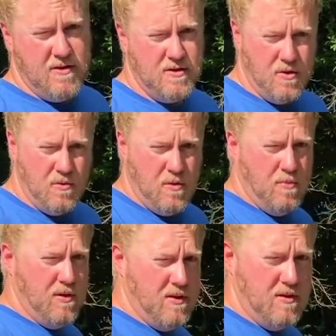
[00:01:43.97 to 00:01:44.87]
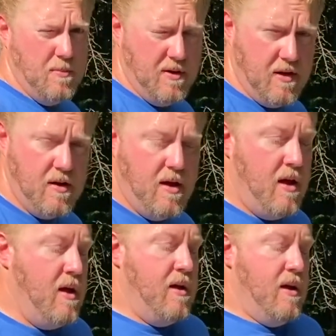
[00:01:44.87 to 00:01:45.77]
So we'll put this up here
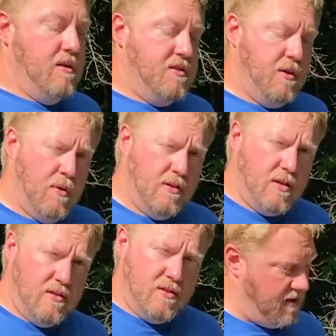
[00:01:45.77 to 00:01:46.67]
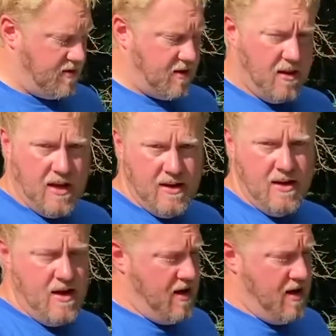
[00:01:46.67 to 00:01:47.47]
and see what it does in the sunlight.